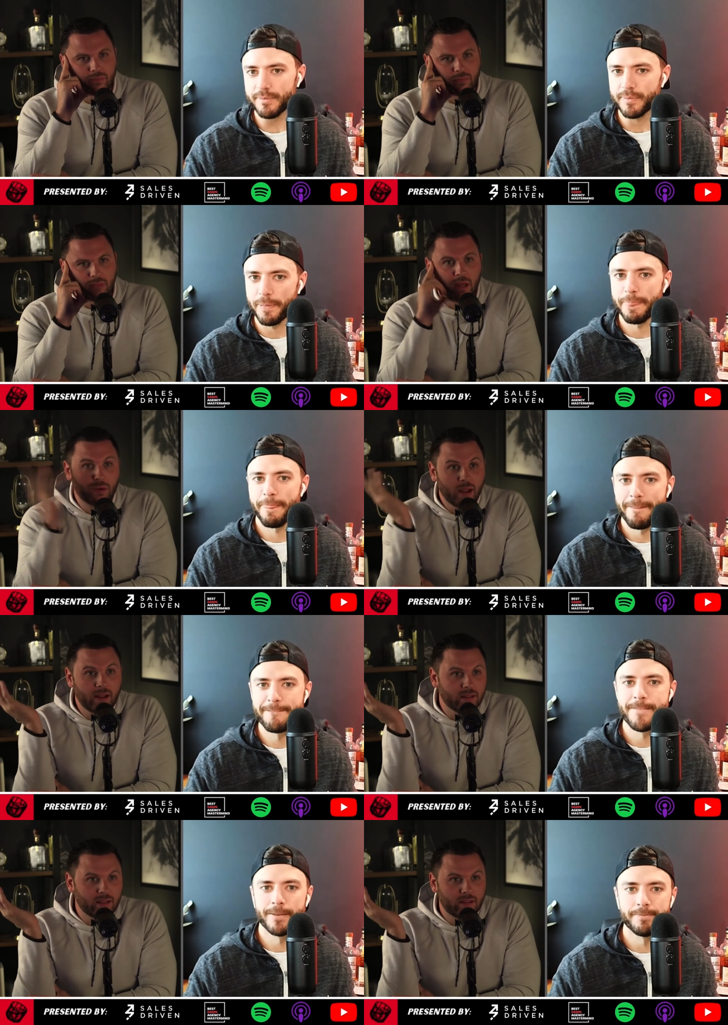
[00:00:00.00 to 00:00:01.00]
Speaker 1: they
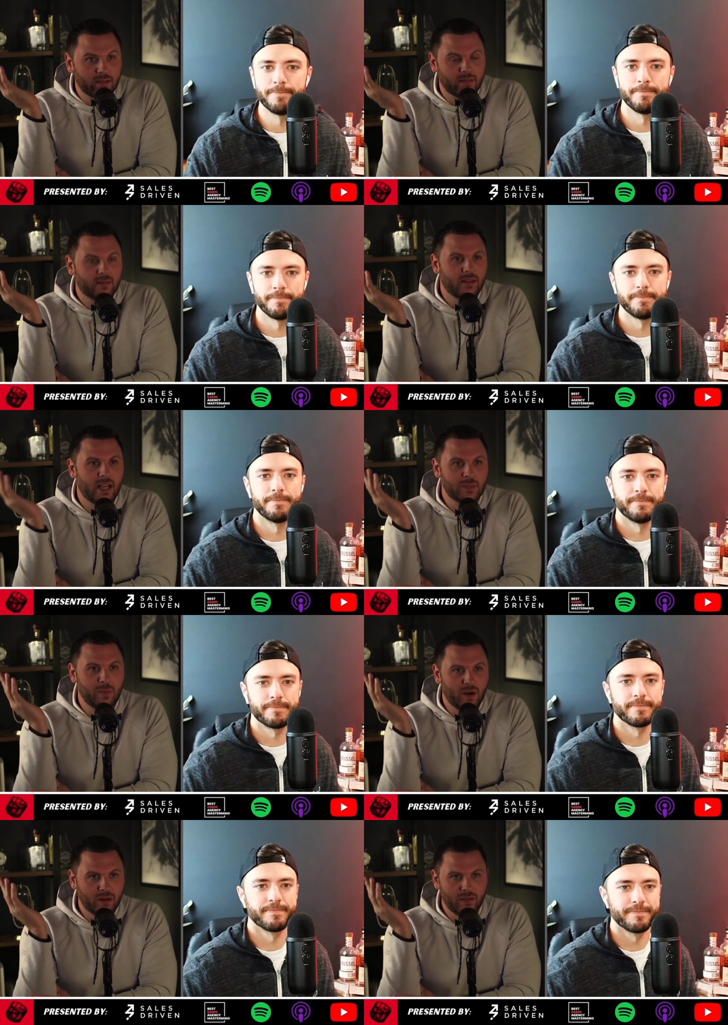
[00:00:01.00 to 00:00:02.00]
write as
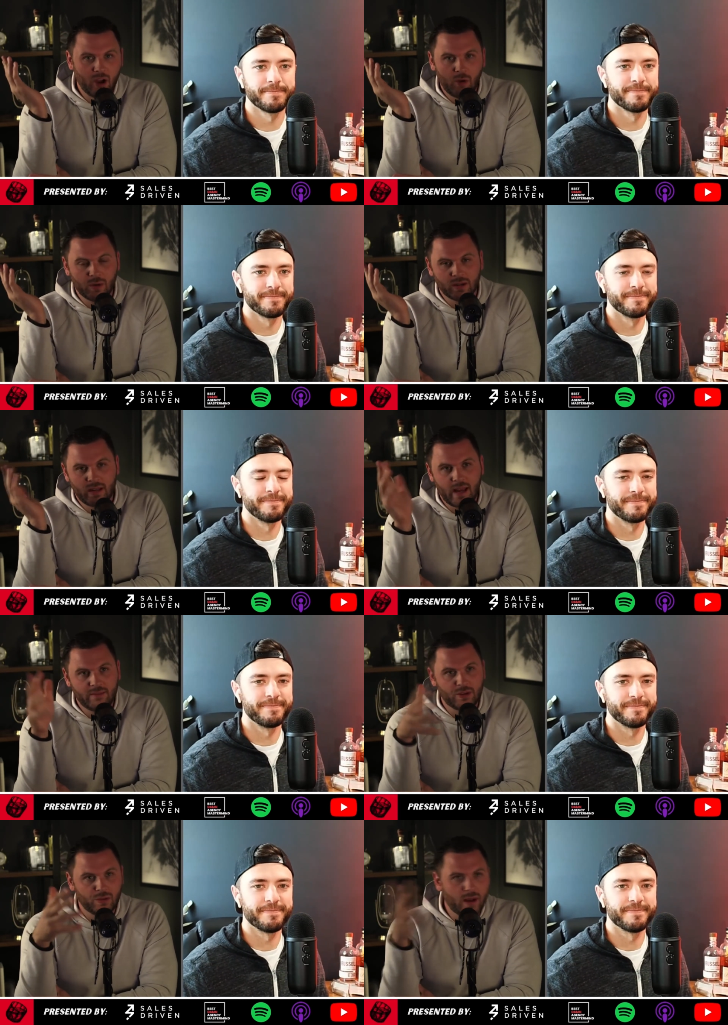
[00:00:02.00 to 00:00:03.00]
part of the homework. They
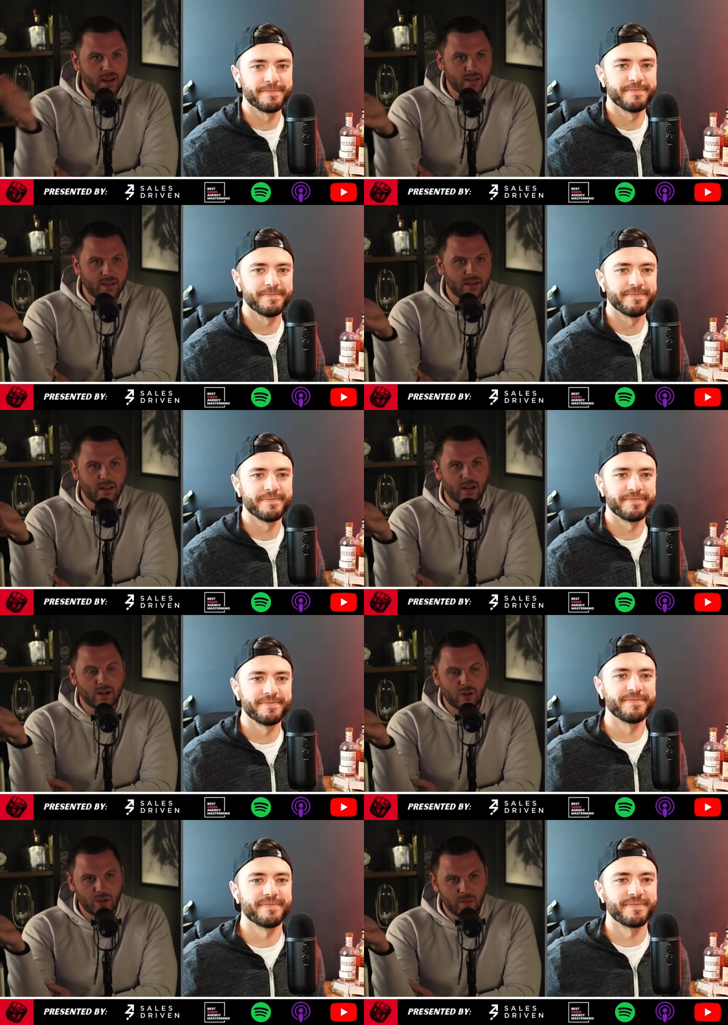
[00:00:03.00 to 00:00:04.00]
have to write a
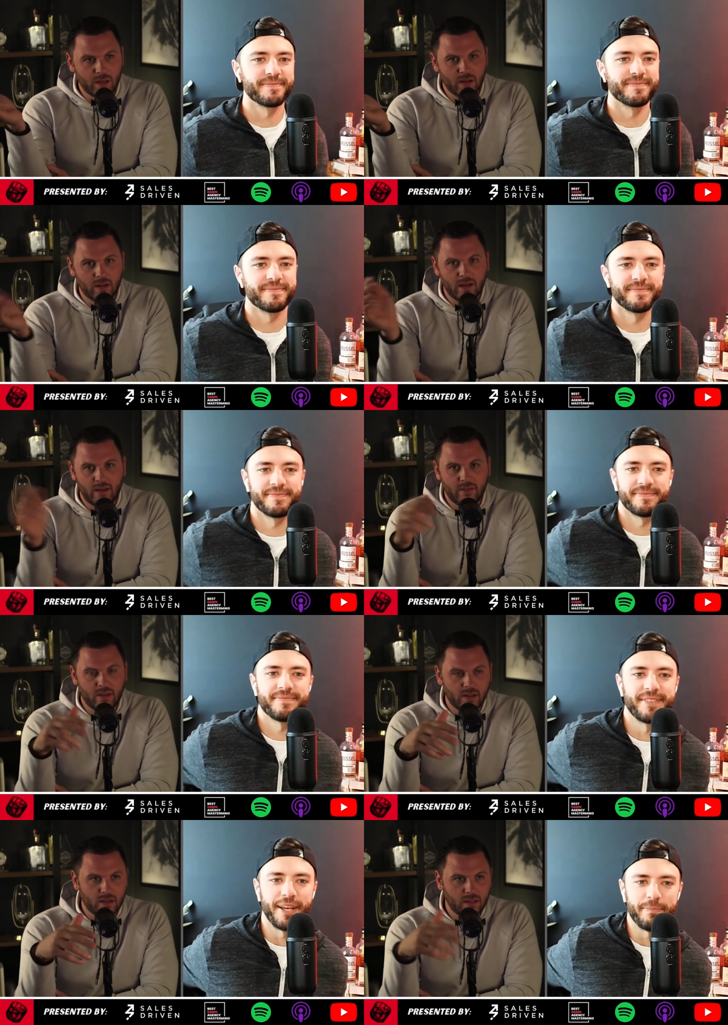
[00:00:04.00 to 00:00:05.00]
cold email and they have
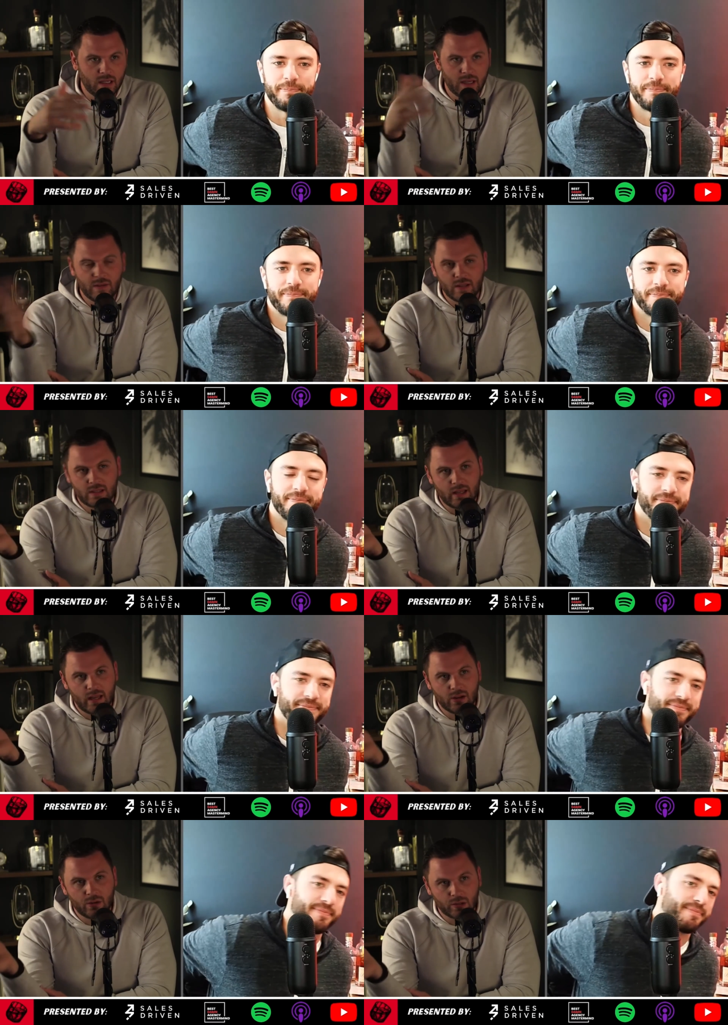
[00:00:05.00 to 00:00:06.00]
to yep. give us
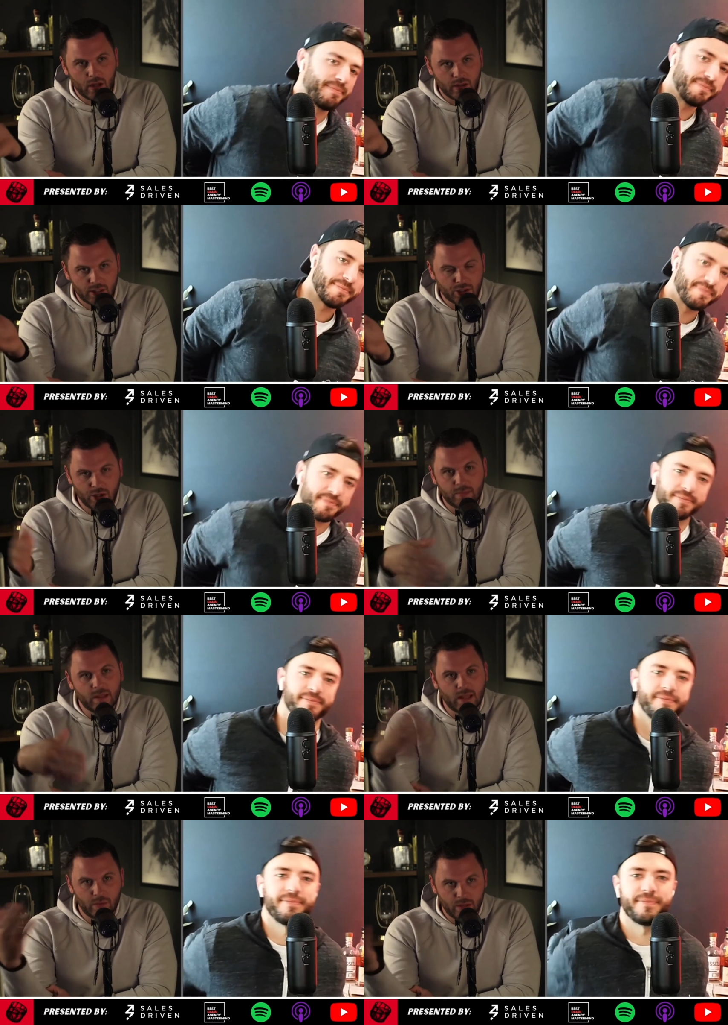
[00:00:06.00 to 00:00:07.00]
a cold call script
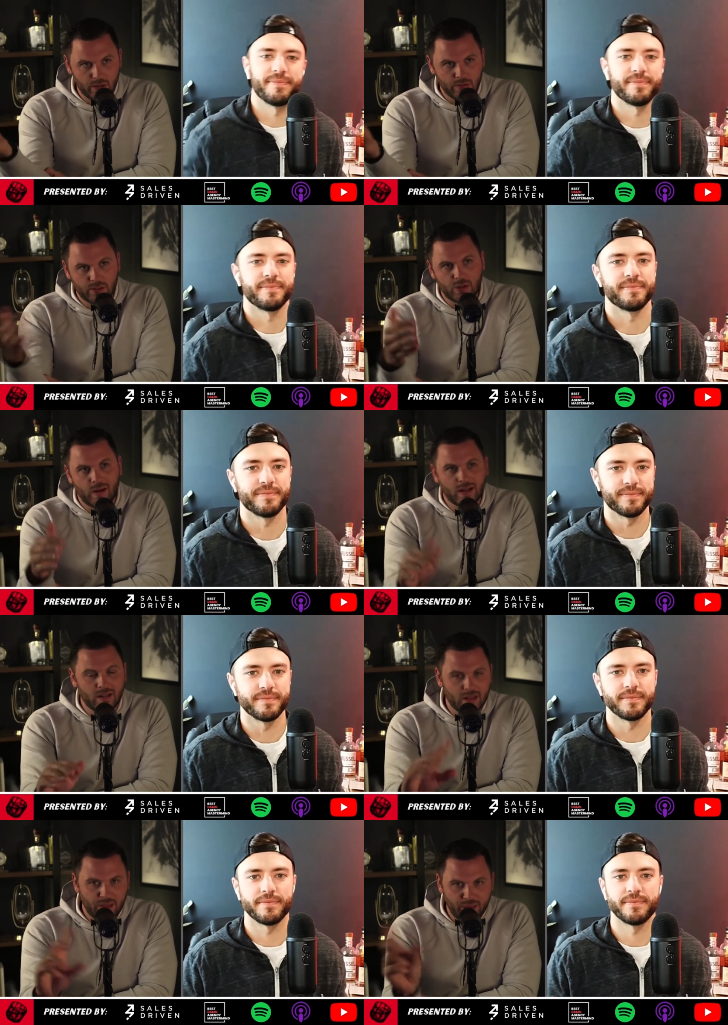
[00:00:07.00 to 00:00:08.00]
that they would use so I
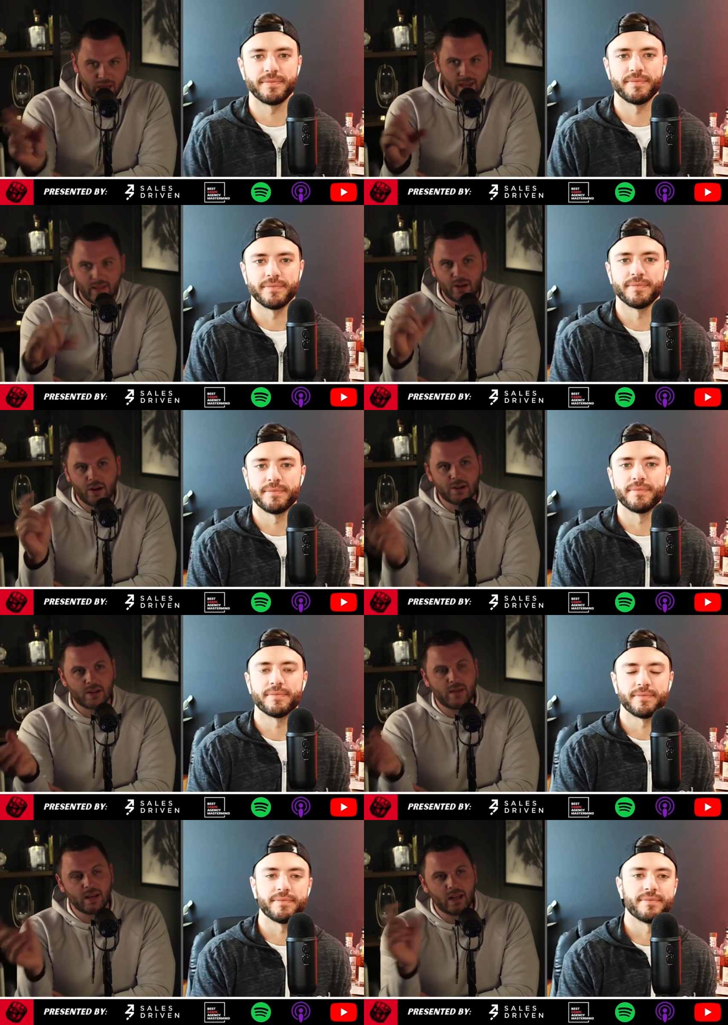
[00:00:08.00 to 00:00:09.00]
can think. And then you're
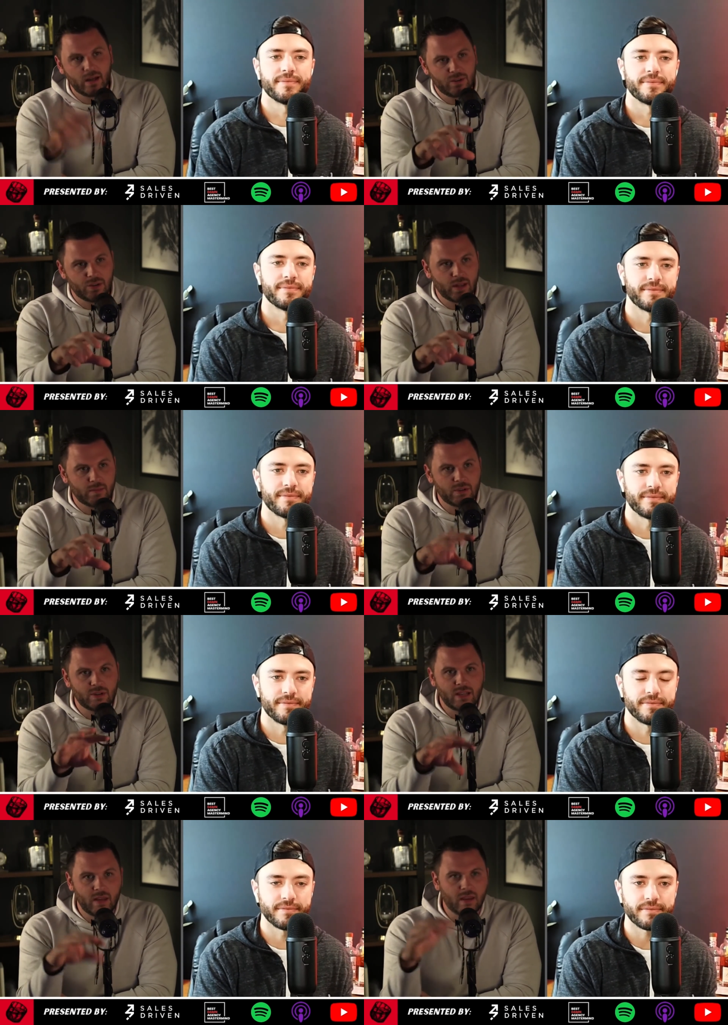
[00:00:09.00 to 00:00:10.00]
also having interviews with them so
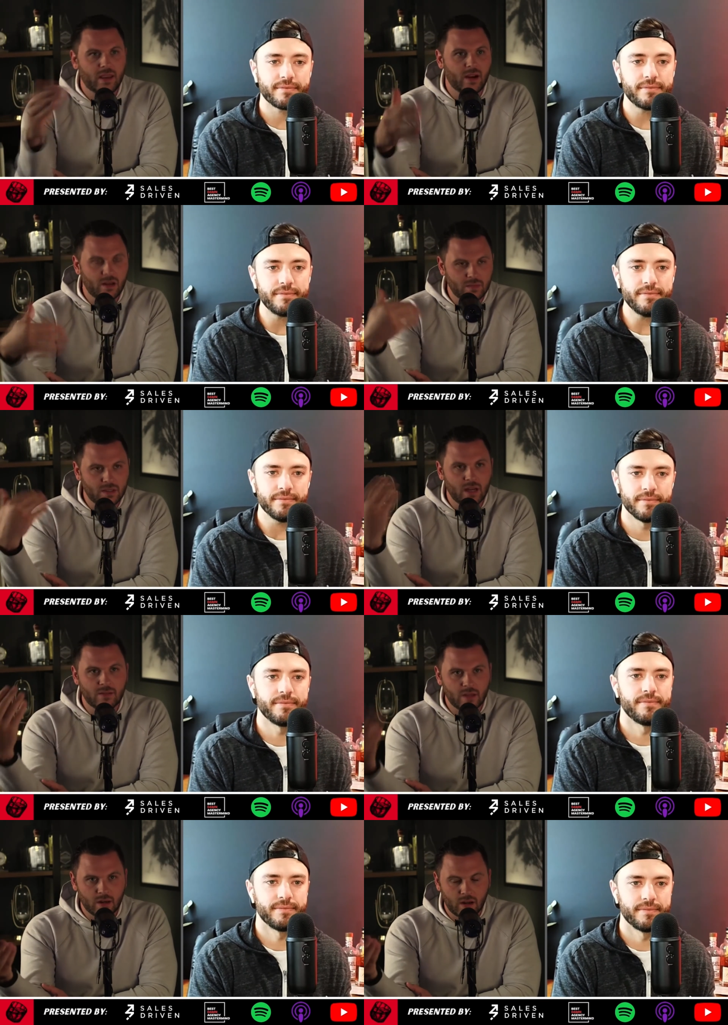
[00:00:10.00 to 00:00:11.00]
you see how they carry
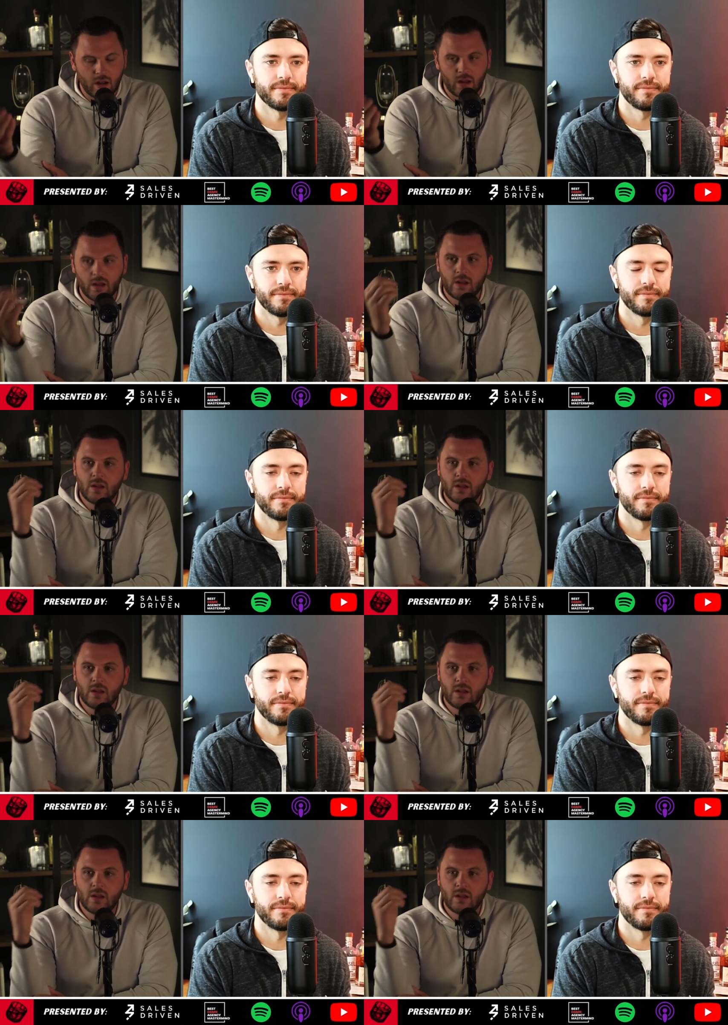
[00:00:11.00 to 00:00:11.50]
themselves on a call.